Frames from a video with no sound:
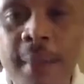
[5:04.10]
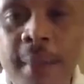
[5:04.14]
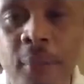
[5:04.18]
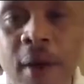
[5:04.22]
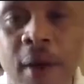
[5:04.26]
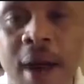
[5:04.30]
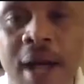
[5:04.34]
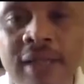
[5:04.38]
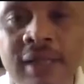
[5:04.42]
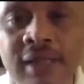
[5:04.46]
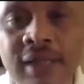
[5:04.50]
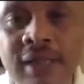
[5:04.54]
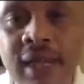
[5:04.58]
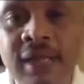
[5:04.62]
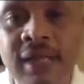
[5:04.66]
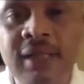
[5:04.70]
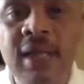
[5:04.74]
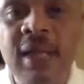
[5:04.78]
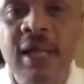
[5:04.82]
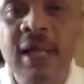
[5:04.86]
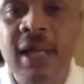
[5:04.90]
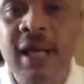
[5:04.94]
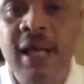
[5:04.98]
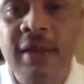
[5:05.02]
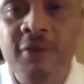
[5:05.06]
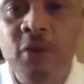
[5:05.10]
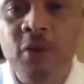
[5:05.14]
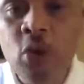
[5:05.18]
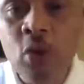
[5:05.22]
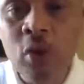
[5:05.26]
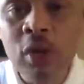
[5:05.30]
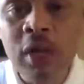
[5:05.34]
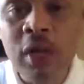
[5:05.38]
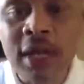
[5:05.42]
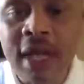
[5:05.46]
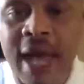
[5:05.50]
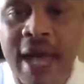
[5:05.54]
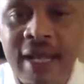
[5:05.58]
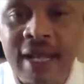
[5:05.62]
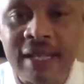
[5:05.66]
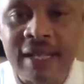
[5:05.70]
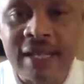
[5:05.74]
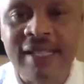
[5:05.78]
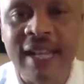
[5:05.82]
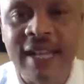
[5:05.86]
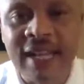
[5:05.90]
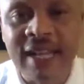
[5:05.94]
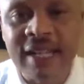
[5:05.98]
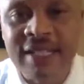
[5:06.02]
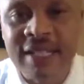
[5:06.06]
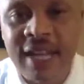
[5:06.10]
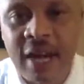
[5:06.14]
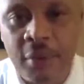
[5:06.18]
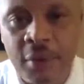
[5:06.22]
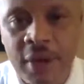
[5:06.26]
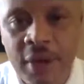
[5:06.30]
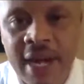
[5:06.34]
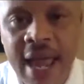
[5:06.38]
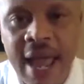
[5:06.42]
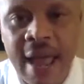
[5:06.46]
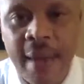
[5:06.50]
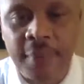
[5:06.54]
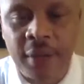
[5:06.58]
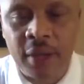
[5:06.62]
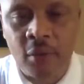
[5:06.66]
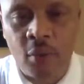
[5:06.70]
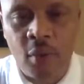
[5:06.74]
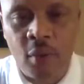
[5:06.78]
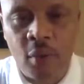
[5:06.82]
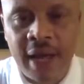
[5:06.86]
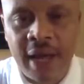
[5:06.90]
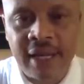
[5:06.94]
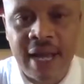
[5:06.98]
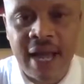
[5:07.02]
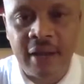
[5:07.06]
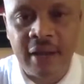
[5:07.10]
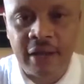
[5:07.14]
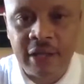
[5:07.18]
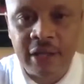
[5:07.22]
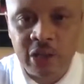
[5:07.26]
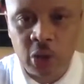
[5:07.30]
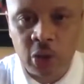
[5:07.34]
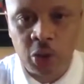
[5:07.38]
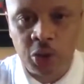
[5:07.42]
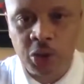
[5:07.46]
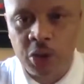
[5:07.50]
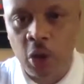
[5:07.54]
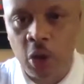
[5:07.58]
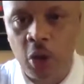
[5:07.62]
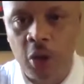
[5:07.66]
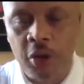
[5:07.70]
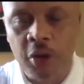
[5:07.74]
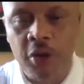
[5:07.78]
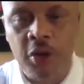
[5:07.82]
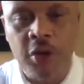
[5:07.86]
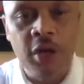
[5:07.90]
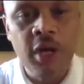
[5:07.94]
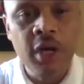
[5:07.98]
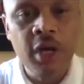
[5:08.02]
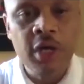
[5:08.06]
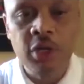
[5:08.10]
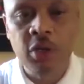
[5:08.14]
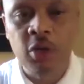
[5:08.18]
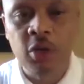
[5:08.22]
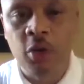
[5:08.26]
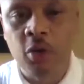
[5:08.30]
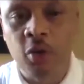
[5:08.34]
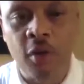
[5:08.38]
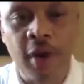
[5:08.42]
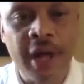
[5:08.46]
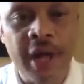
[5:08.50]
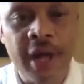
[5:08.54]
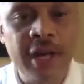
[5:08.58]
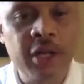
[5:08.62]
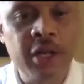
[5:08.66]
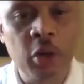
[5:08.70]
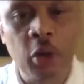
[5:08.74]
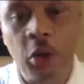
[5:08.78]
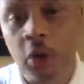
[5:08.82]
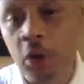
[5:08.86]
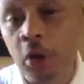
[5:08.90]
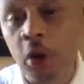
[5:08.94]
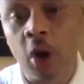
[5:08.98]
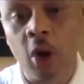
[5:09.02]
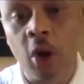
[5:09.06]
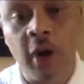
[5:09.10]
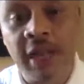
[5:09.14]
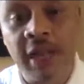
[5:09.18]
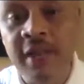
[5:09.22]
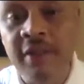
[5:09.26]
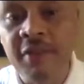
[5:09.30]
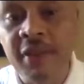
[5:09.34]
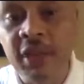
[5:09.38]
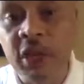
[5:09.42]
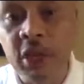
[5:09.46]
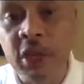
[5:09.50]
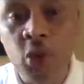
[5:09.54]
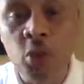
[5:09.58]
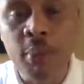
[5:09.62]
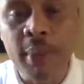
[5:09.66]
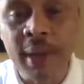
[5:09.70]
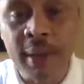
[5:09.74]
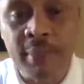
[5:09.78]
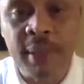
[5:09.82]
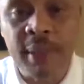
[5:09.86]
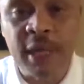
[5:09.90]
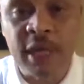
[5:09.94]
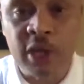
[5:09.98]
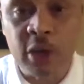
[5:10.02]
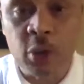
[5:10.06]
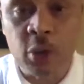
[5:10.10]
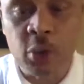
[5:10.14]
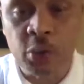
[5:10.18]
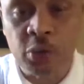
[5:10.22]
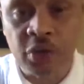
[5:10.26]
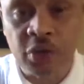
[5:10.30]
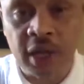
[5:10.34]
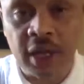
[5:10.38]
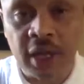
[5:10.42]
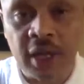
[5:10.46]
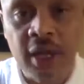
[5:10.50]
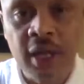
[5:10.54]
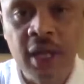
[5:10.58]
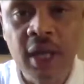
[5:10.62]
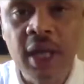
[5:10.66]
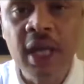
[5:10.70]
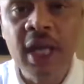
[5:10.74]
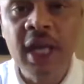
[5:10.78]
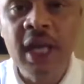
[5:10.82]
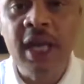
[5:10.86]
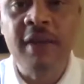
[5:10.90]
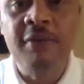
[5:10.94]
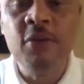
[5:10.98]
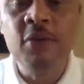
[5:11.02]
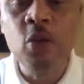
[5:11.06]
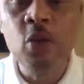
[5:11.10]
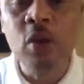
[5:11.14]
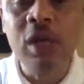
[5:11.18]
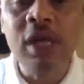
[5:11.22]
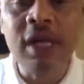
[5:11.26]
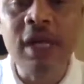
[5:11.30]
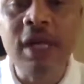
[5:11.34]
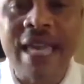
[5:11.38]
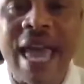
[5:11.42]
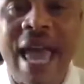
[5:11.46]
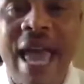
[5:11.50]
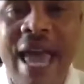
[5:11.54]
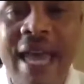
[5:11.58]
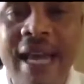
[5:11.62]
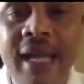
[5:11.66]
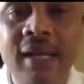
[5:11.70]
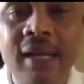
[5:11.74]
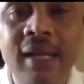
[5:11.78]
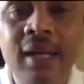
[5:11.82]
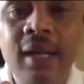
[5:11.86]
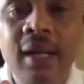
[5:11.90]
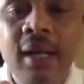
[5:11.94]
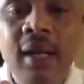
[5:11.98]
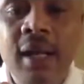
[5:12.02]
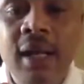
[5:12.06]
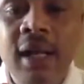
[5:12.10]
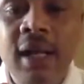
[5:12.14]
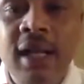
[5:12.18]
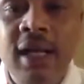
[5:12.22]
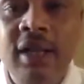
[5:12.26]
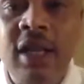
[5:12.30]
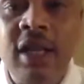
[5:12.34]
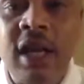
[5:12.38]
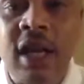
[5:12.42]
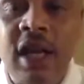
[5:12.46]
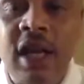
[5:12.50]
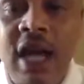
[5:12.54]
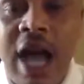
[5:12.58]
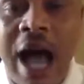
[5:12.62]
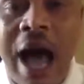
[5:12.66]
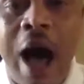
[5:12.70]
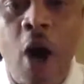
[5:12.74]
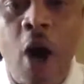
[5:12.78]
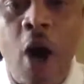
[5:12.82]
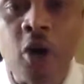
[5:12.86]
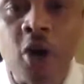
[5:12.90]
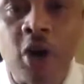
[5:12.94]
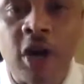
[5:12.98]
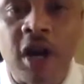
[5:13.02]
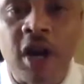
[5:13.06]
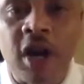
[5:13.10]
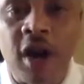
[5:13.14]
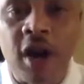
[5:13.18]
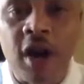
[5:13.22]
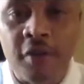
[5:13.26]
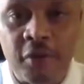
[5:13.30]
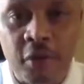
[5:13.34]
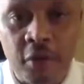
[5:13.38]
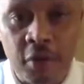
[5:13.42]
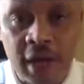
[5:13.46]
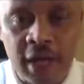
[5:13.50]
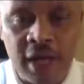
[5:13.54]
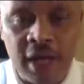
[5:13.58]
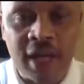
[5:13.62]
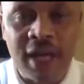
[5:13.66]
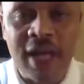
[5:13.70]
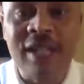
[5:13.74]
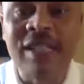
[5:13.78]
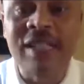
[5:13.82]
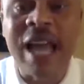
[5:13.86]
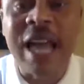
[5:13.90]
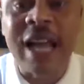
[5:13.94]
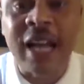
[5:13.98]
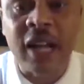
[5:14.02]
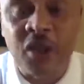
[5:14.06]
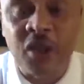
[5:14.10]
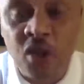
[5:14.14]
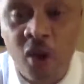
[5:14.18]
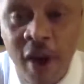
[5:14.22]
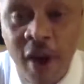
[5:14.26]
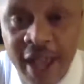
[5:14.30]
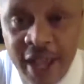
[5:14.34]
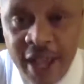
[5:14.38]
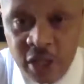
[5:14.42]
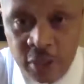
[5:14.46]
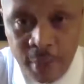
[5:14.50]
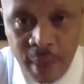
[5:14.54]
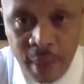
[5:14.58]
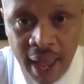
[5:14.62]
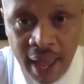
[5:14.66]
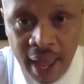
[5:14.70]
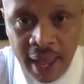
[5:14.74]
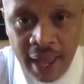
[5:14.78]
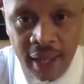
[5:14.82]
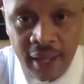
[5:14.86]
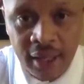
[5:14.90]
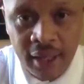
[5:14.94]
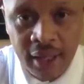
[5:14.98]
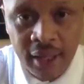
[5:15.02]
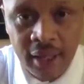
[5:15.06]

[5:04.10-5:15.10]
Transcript: that process. If you look at a sanitary napkin right now that your daughter, your granddaughter, or even you may be using, if you look at it, the outer covering is like a trash bag.